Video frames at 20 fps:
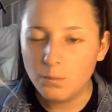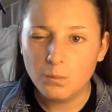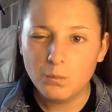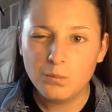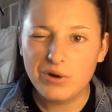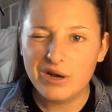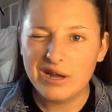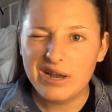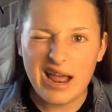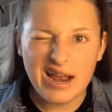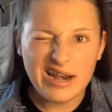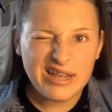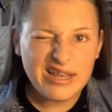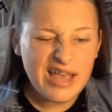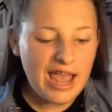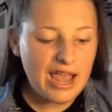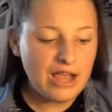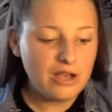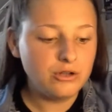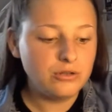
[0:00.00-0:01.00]
but any
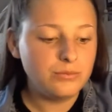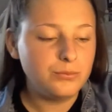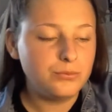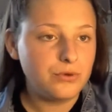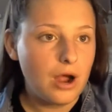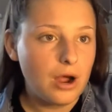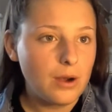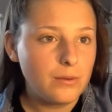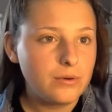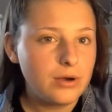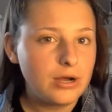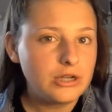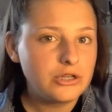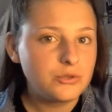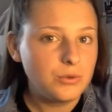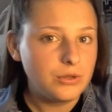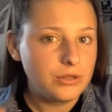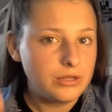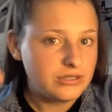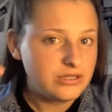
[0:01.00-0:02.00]
angled brow brush
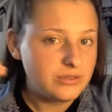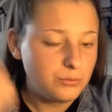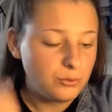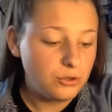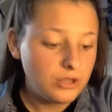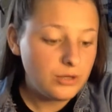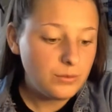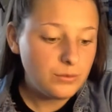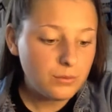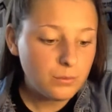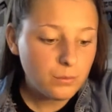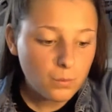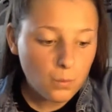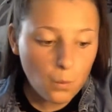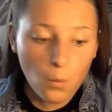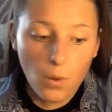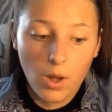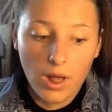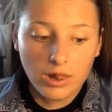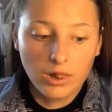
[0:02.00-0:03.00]
with a spoolie
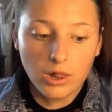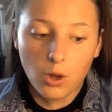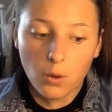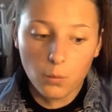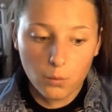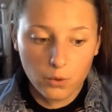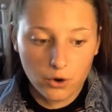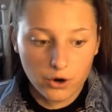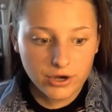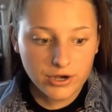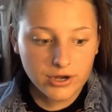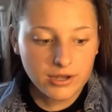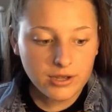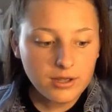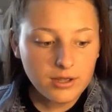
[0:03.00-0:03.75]
will work.